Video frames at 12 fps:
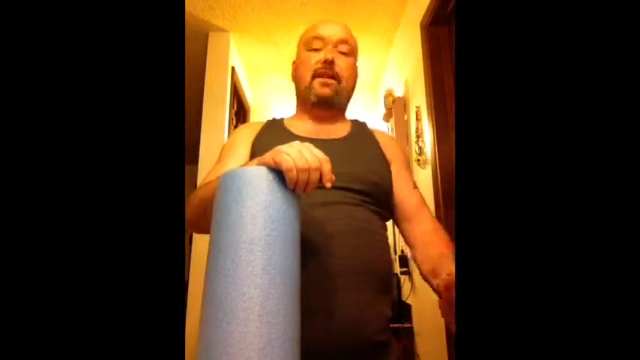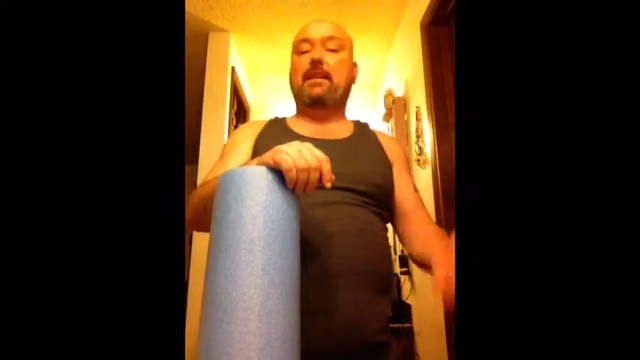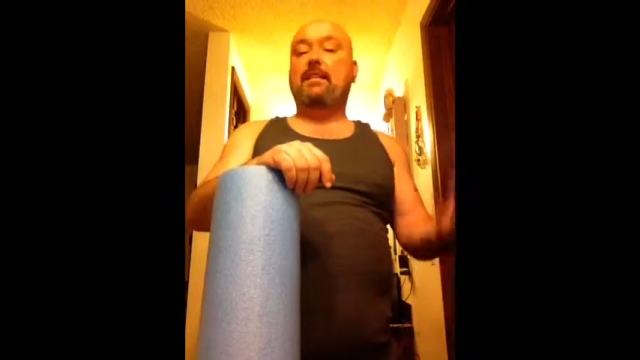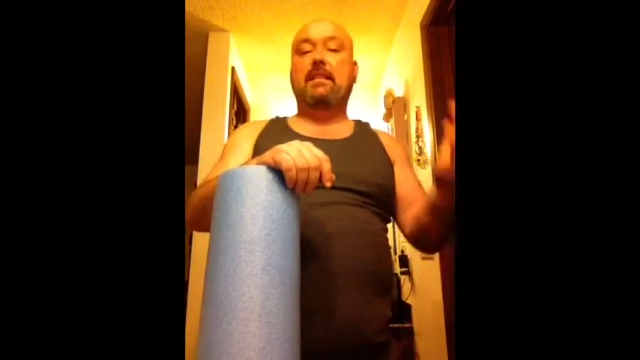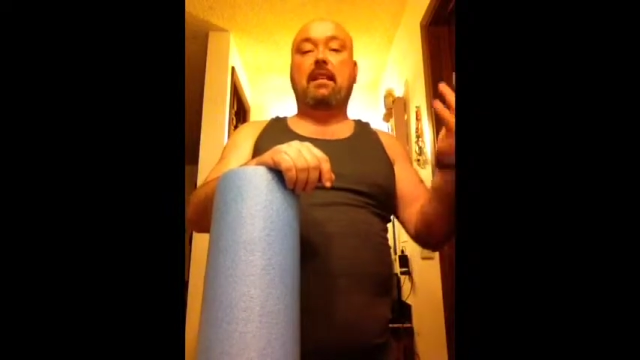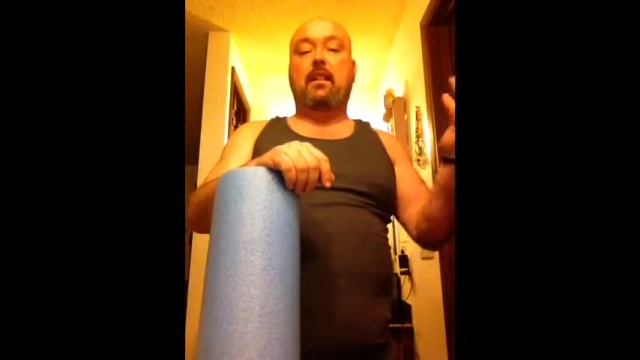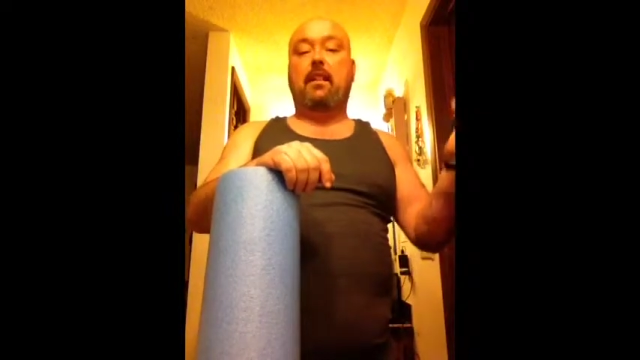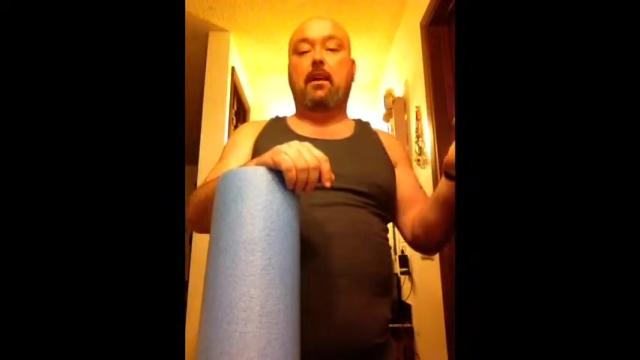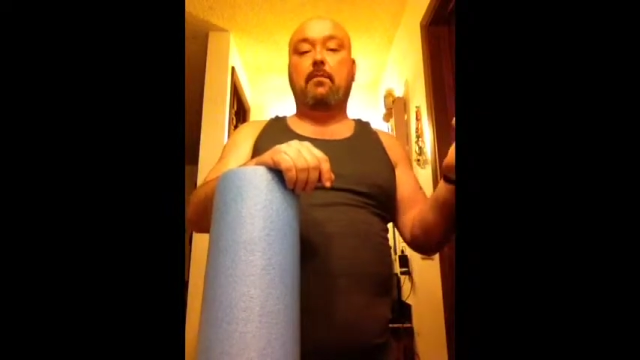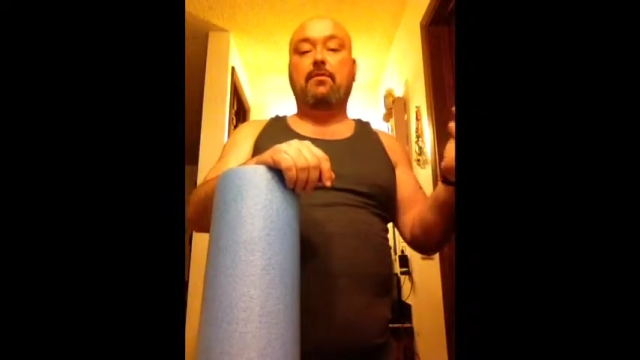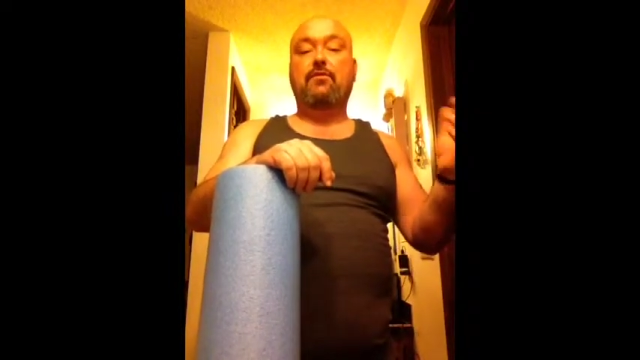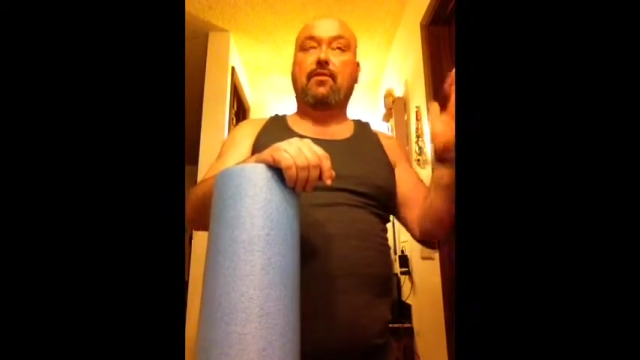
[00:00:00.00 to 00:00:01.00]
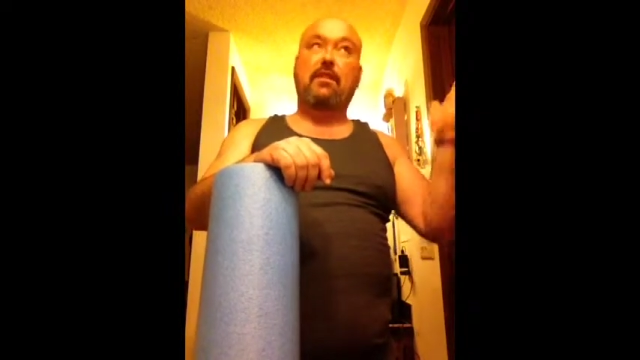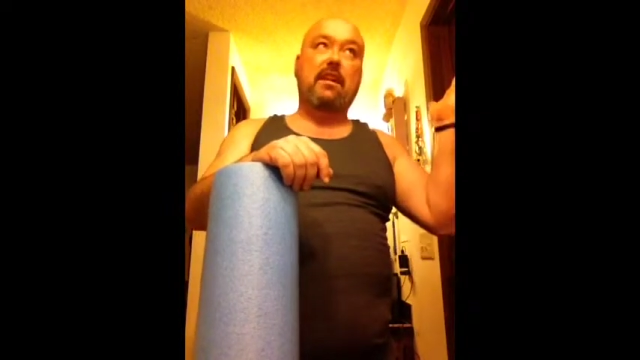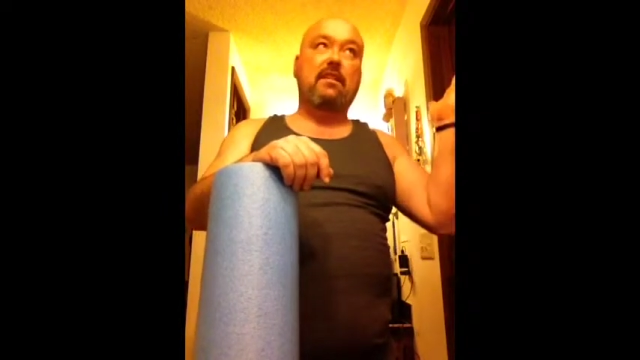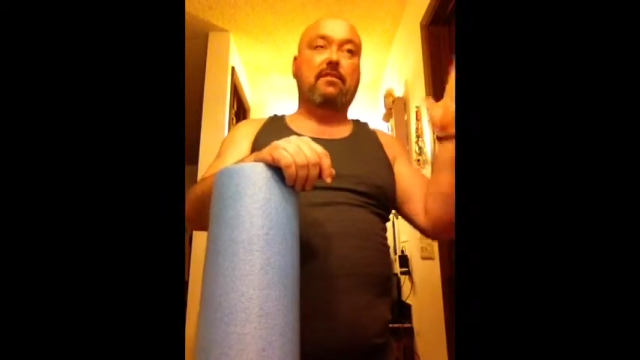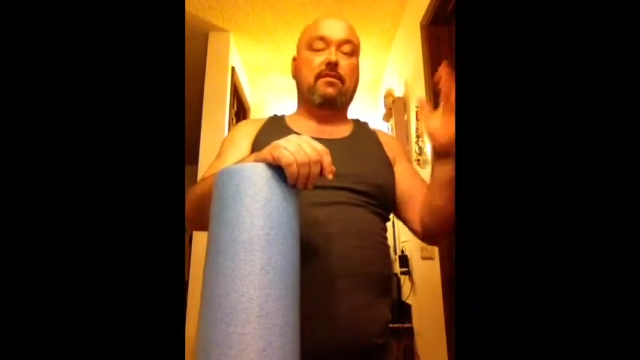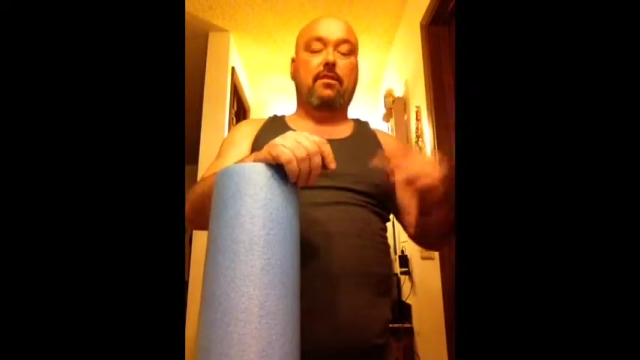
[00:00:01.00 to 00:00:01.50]
I could set alarms for it. I
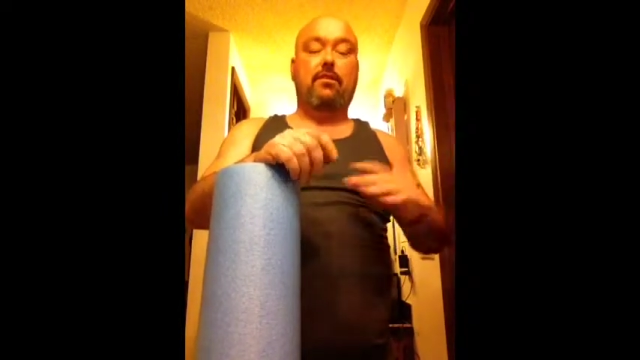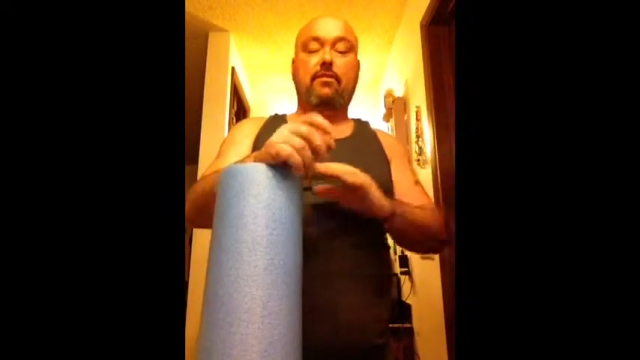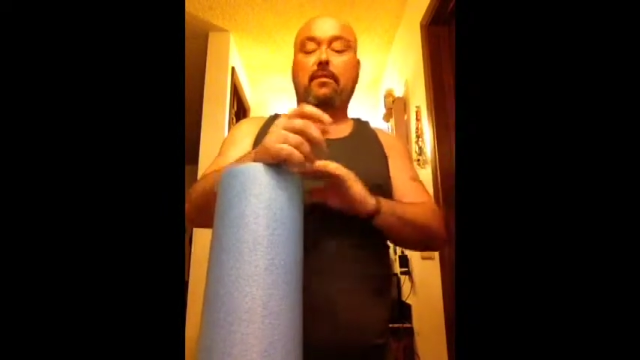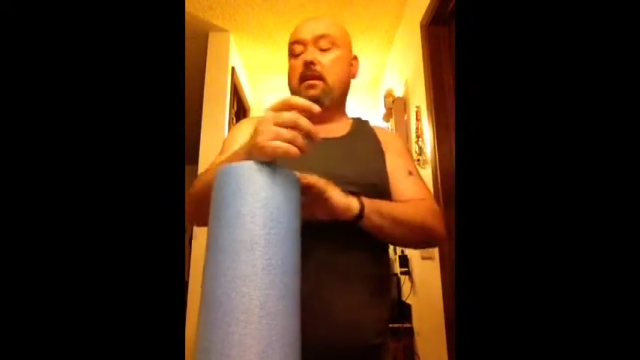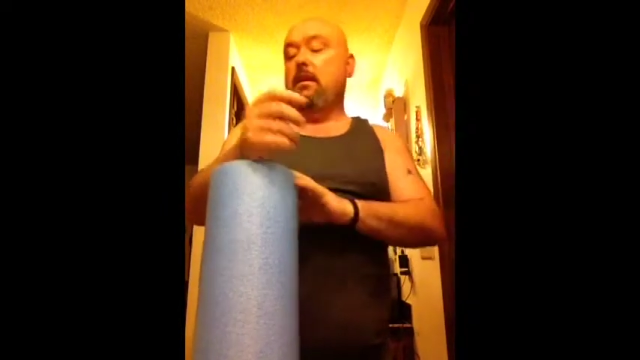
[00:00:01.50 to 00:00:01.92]
just don't.